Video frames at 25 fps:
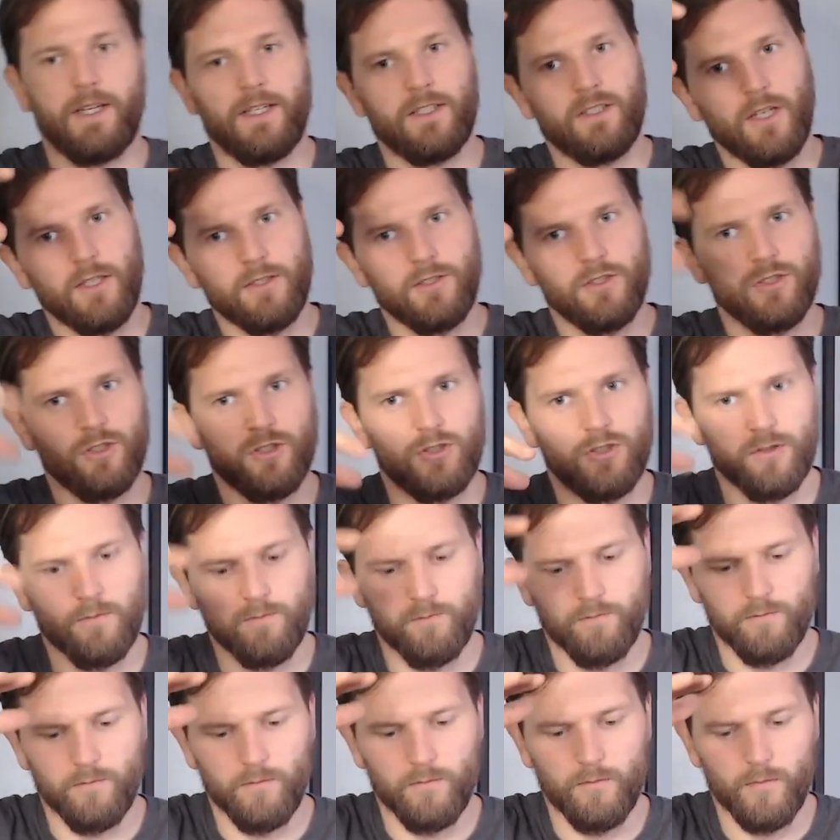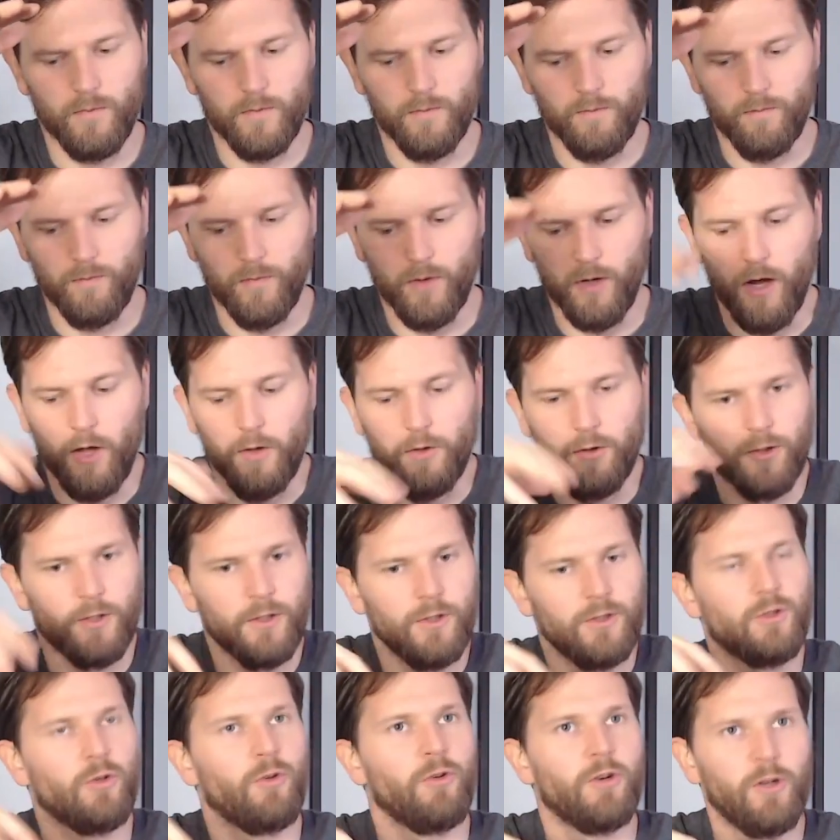touches other
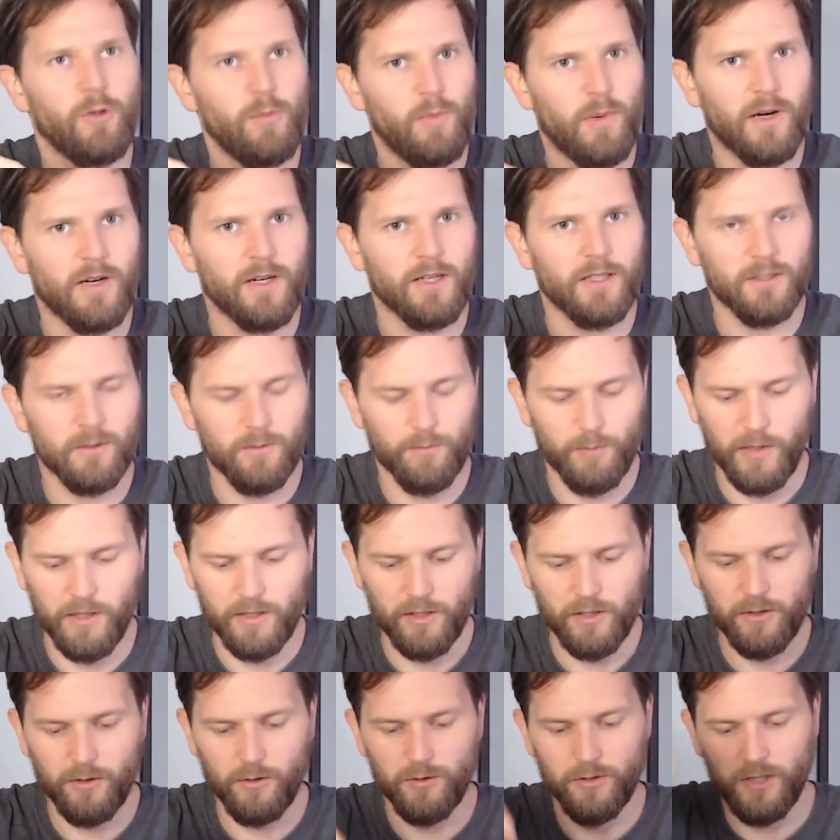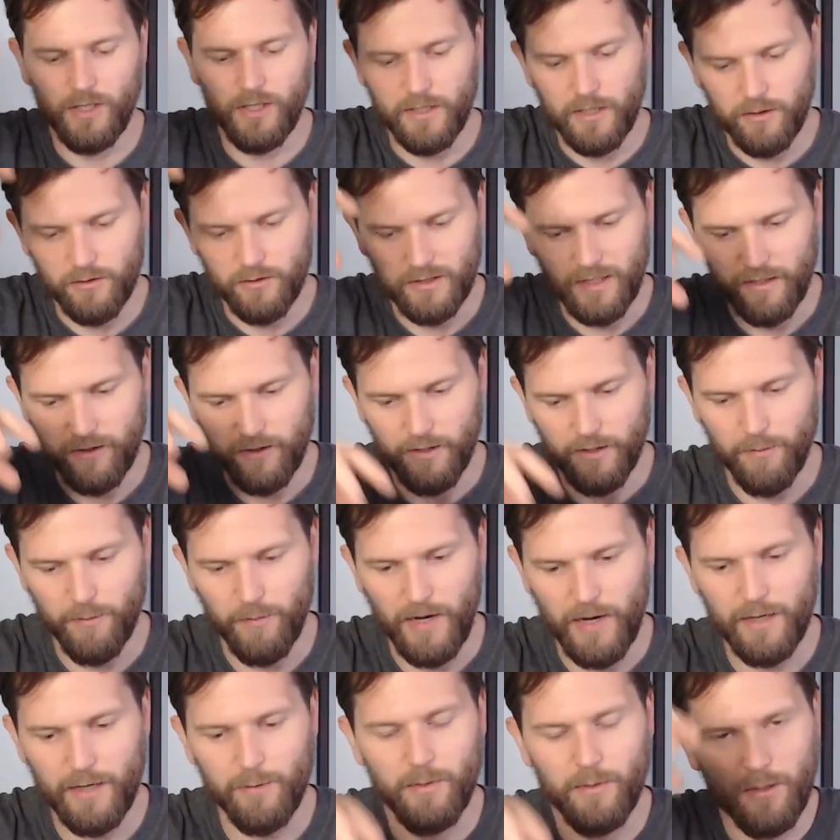soil particles and it goes down to the
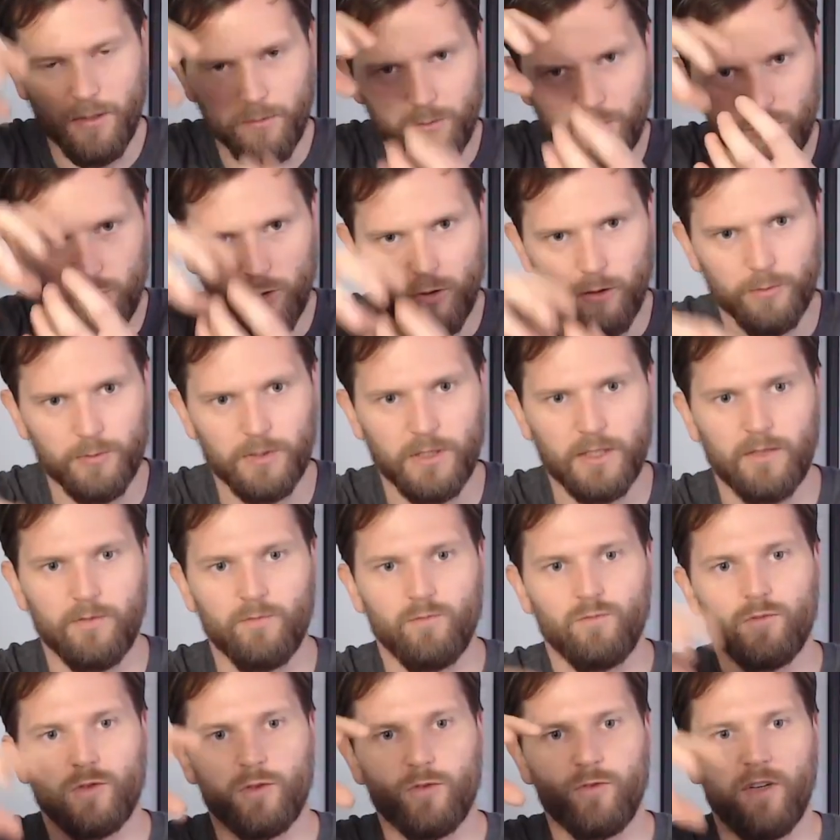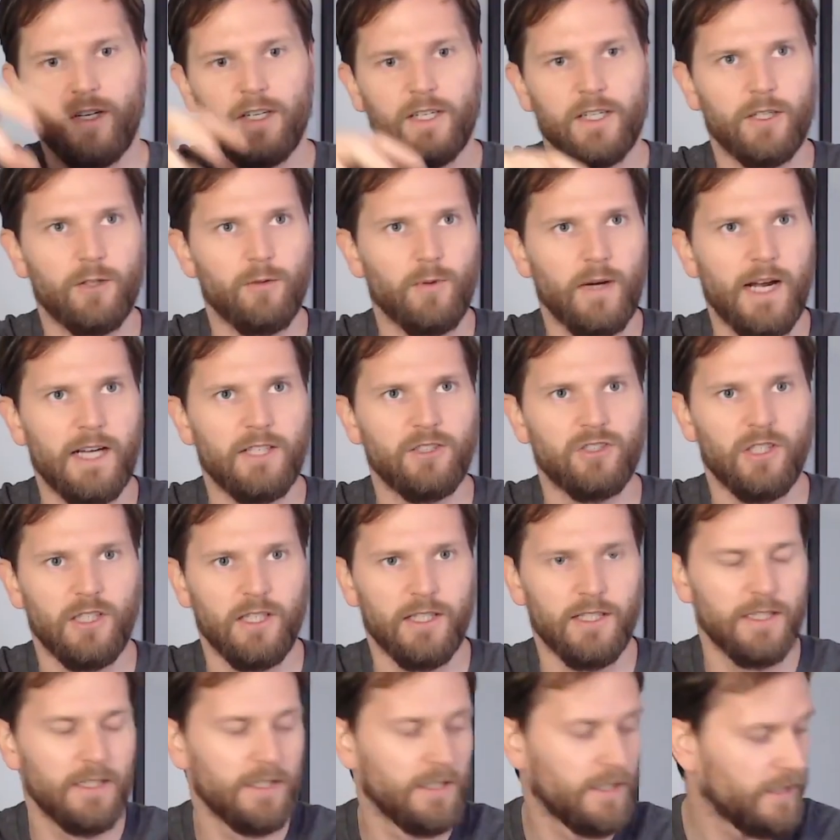bottom, it absorbs it very
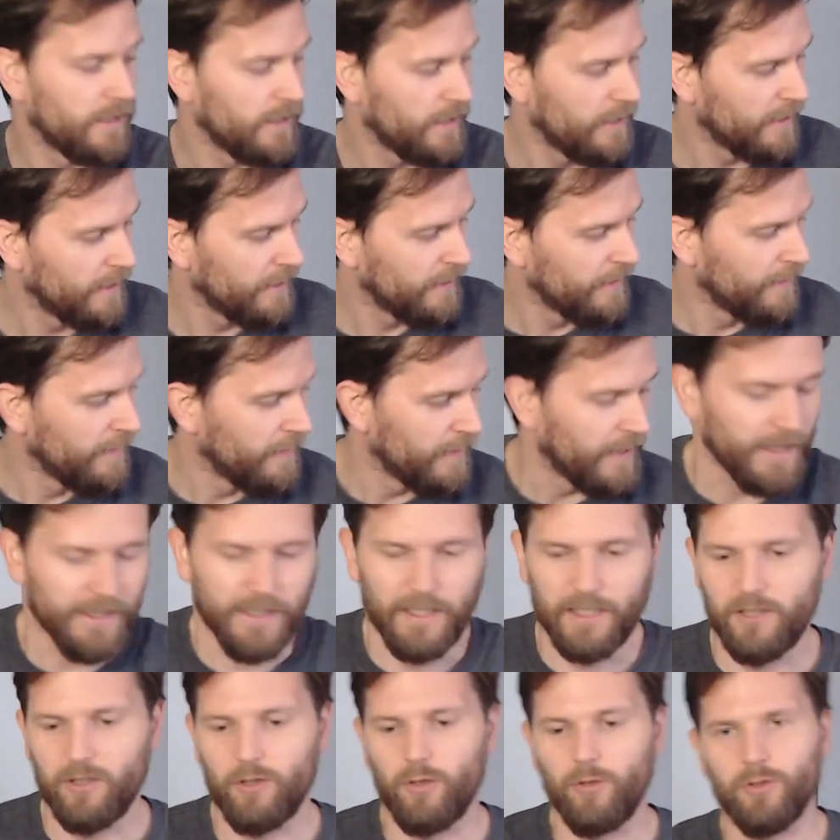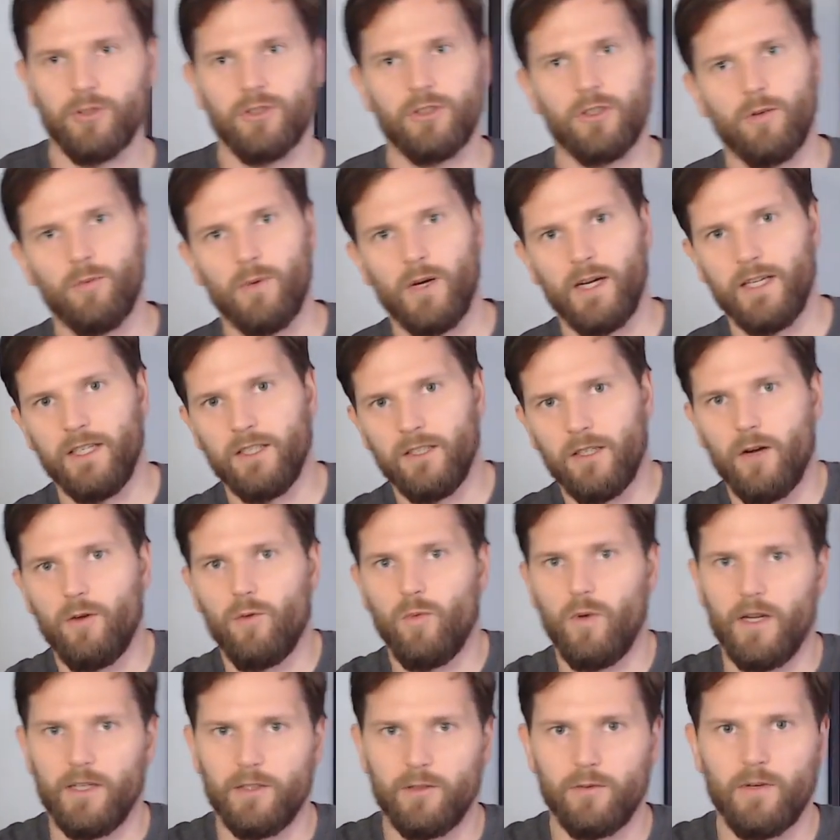gradually. And that's also why you don't
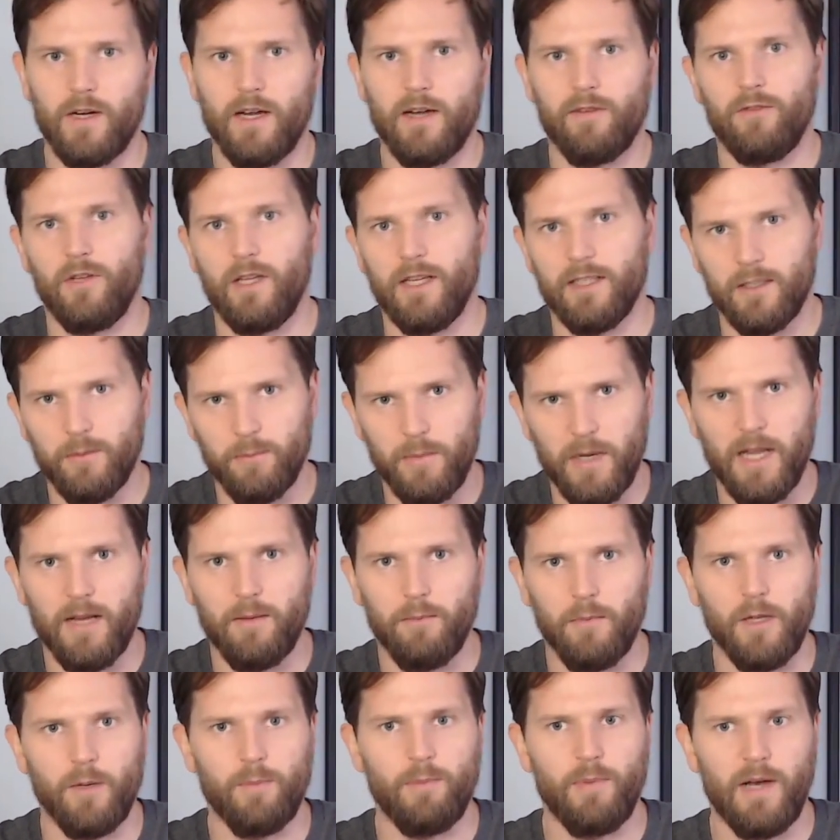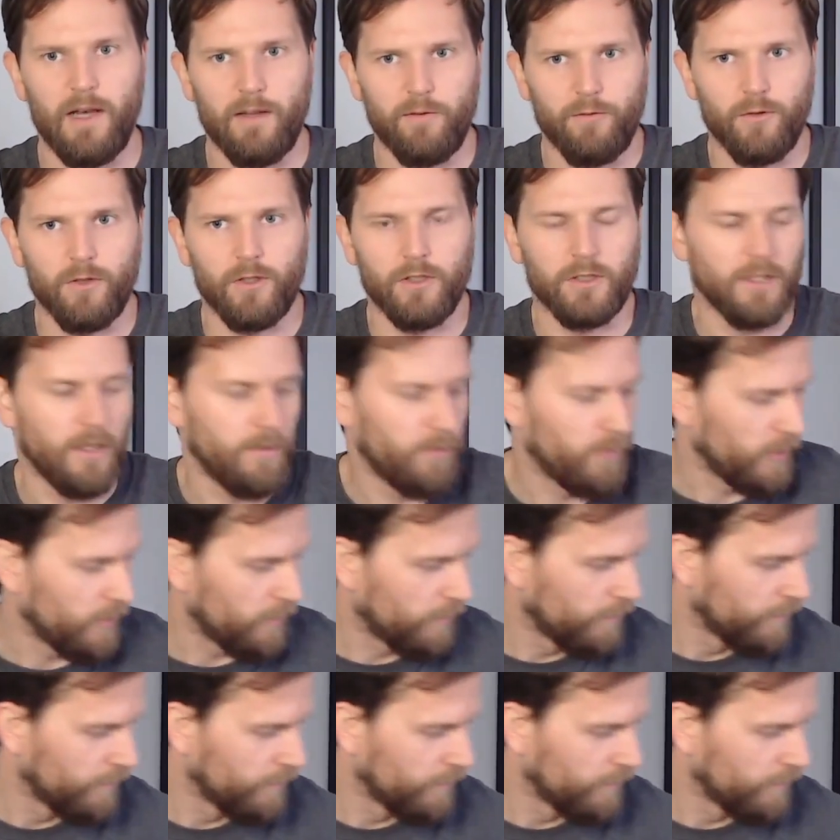want gravel at the bottom of the pot, for example.